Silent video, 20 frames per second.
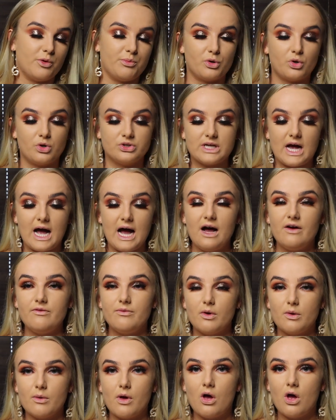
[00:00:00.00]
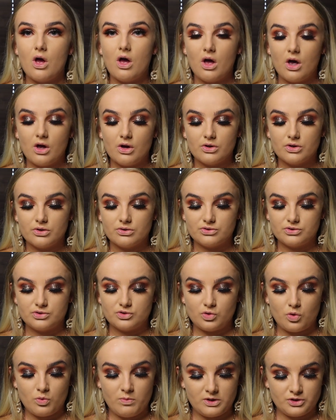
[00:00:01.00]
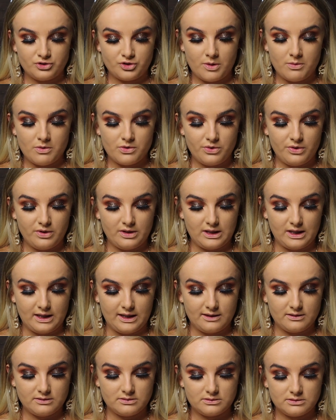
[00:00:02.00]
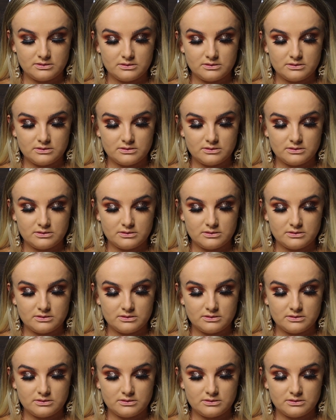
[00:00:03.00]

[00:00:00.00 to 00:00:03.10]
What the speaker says: Because I have so much trouble doing that.